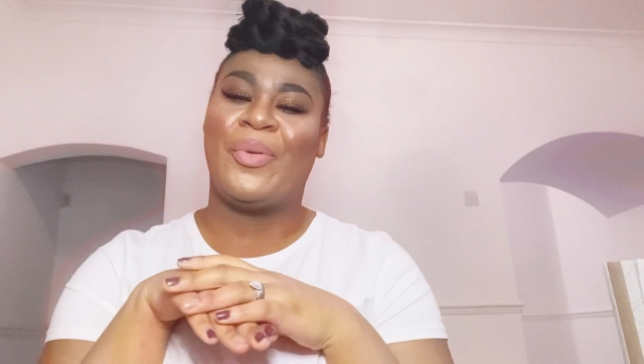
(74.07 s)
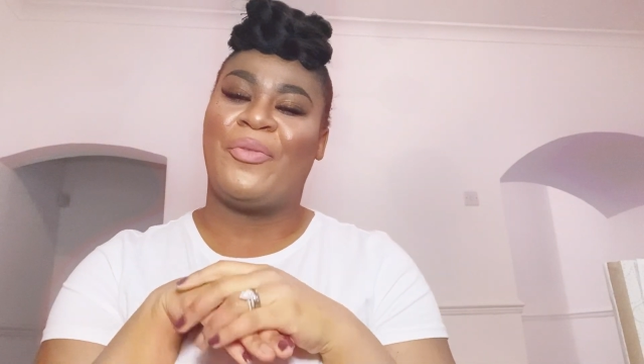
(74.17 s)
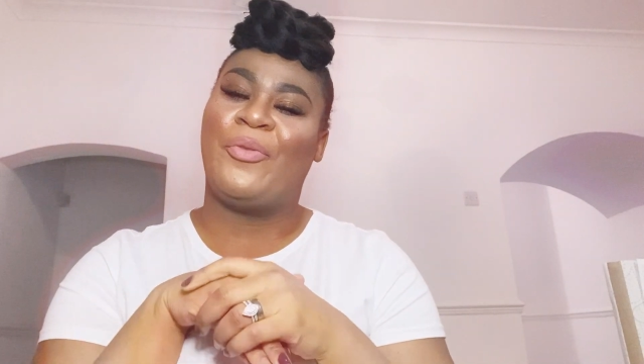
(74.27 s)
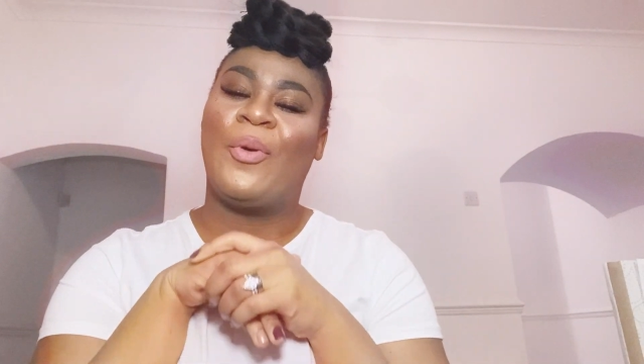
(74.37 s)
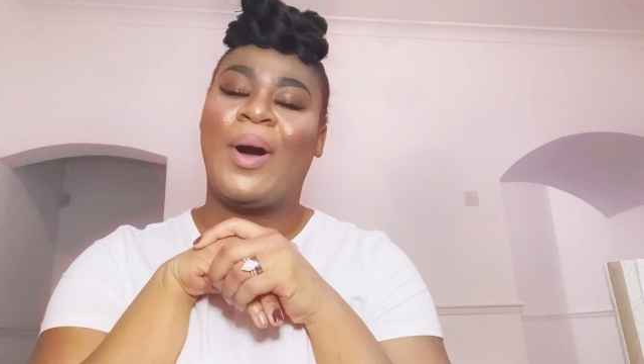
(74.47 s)

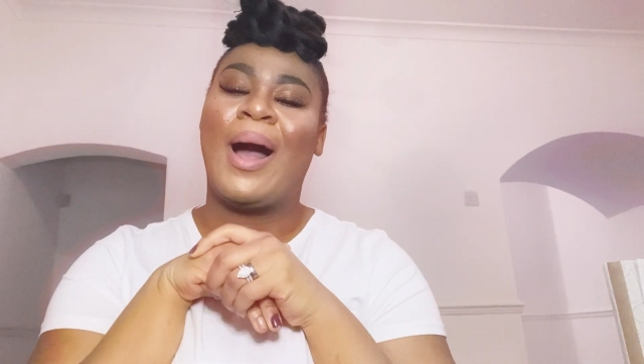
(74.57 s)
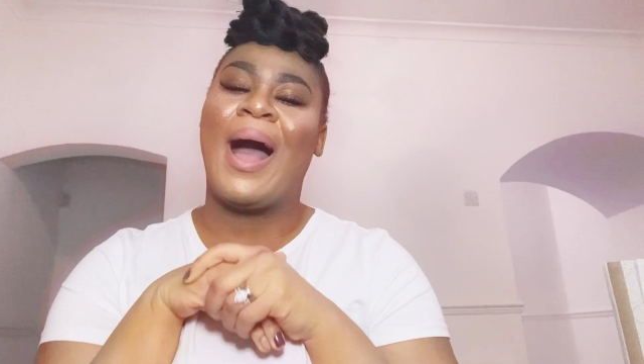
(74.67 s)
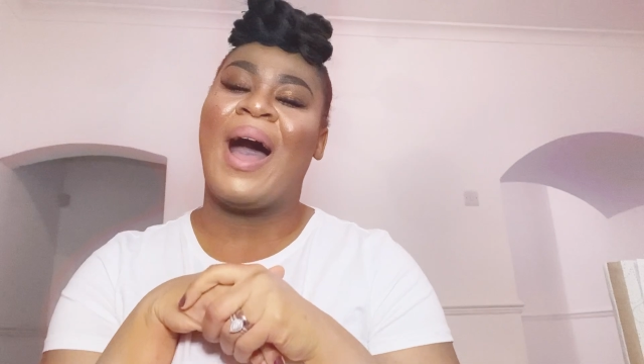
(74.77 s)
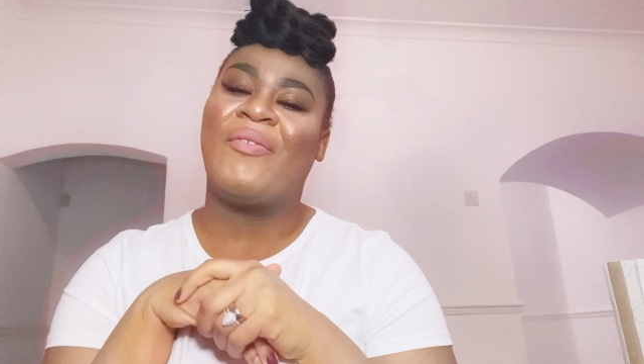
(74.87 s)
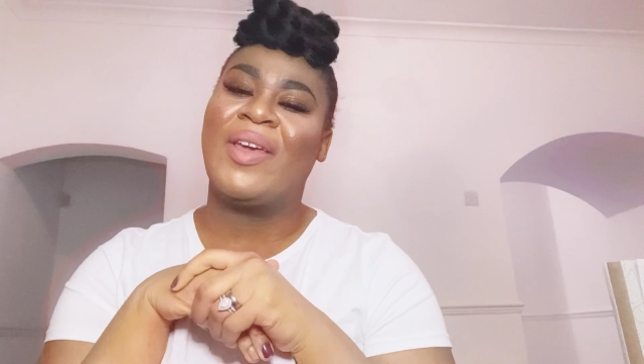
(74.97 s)
before
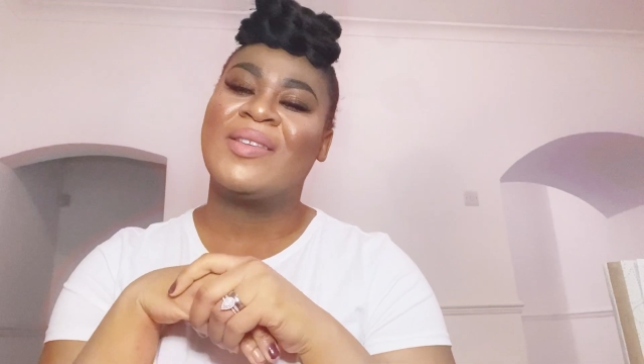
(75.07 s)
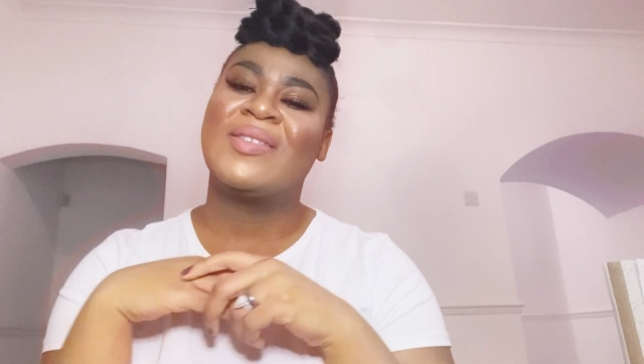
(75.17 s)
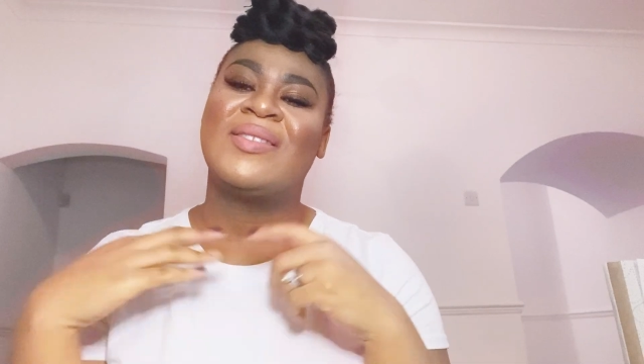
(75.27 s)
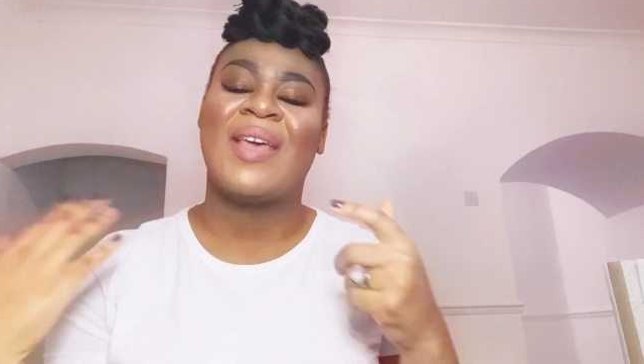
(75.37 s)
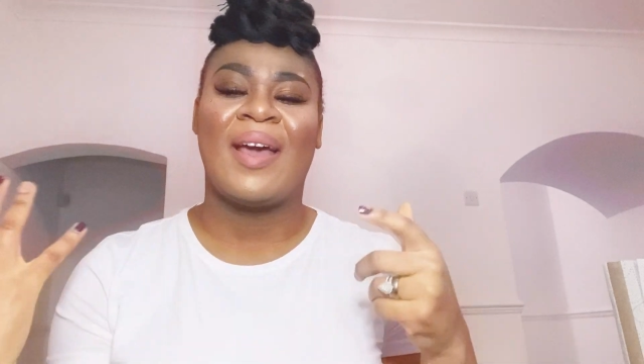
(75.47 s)
having
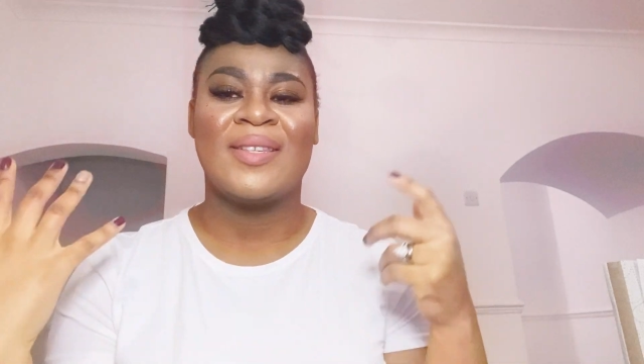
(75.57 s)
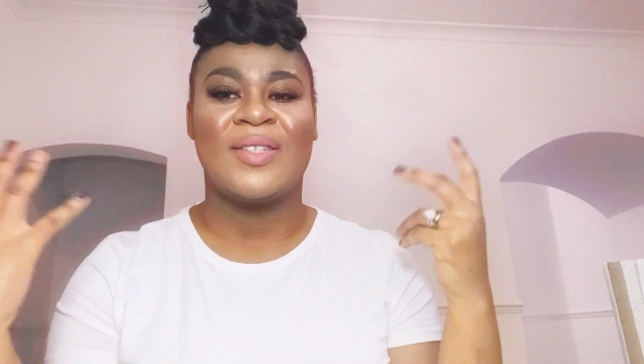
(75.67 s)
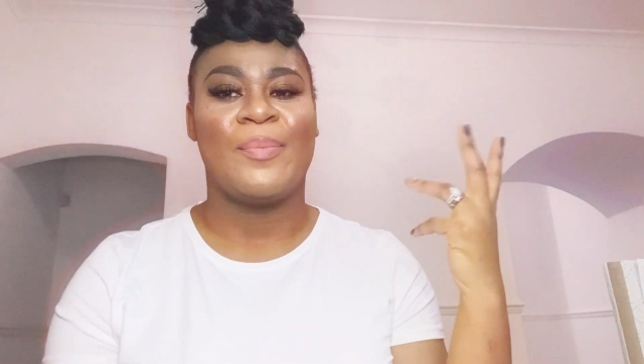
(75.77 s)
sex,